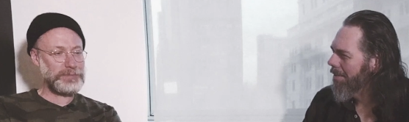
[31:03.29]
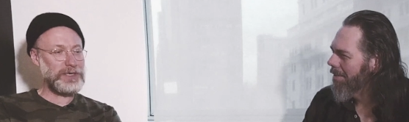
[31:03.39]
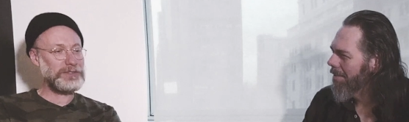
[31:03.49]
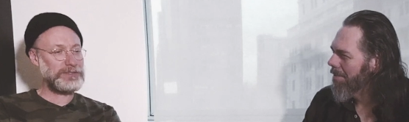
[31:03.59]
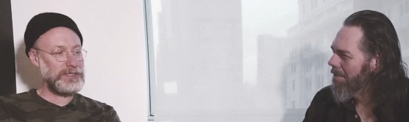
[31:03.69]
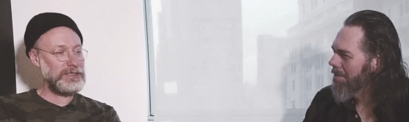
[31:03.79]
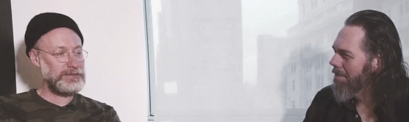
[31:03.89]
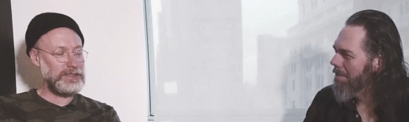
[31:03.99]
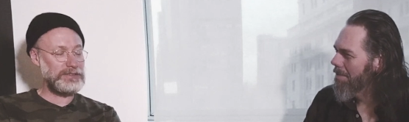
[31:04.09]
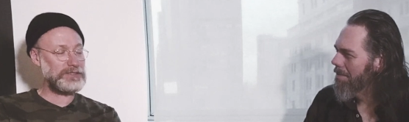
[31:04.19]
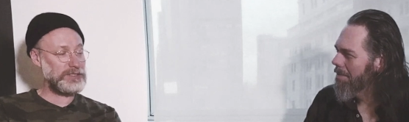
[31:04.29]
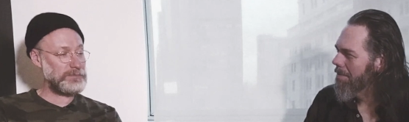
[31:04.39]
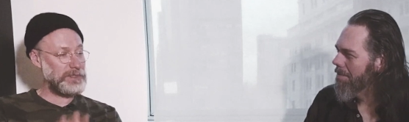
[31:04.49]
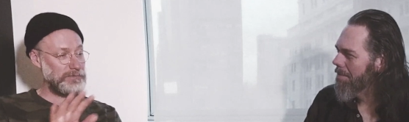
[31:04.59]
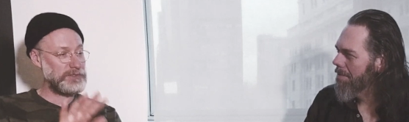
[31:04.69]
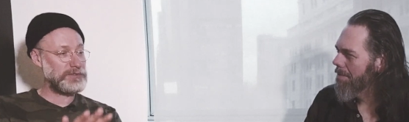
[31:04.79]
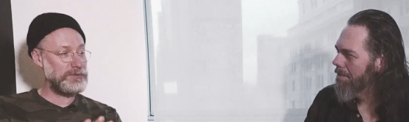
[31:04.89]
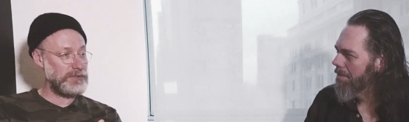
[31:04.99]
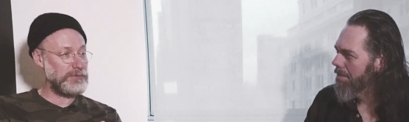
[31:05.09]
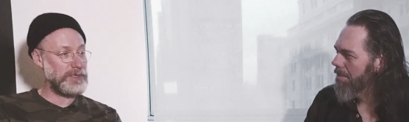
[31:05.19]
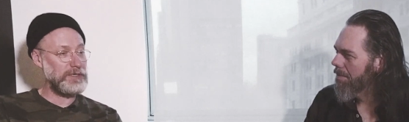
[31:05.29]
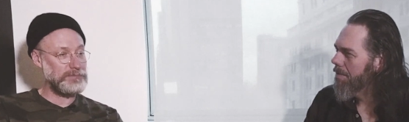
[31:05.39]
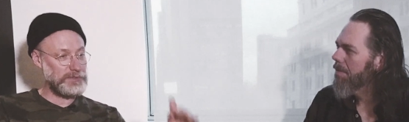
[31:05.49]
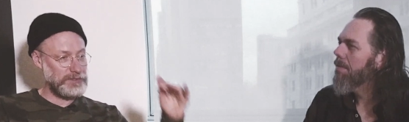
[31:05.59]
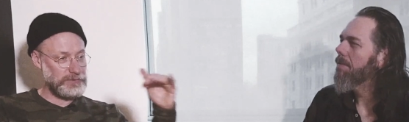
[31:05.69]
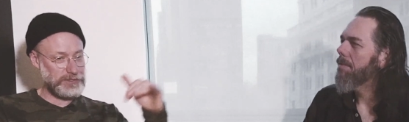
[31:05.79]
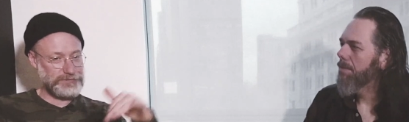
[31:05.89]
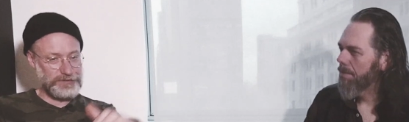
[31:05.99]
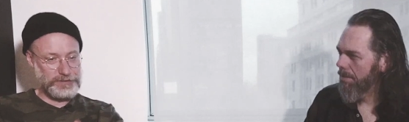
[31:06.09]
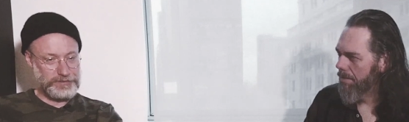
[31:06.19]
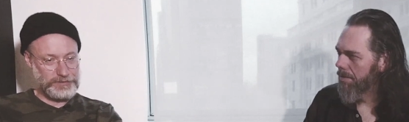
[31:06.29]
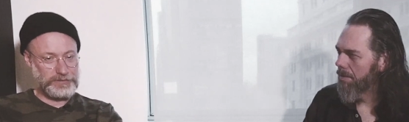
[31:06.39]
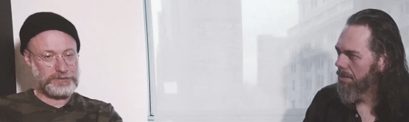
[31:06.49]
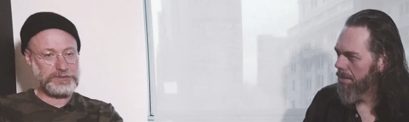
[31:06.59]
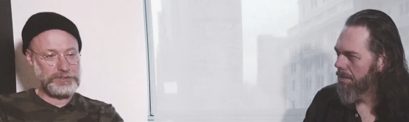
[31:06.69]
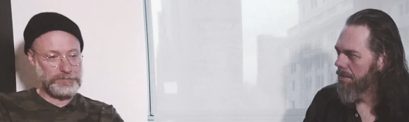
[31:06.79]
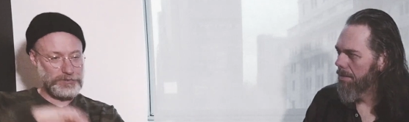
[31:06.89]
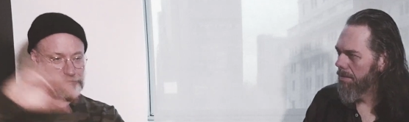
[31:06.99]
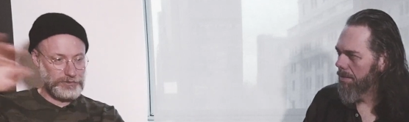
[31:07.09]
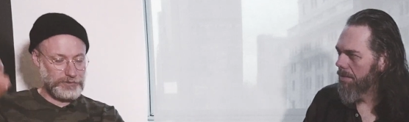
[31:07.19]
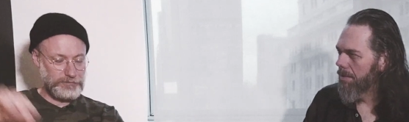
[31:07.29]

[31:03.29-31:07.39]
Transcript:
Speaker 1: prior to that, and the stick men were still around, but they were just fading as the Tea Party took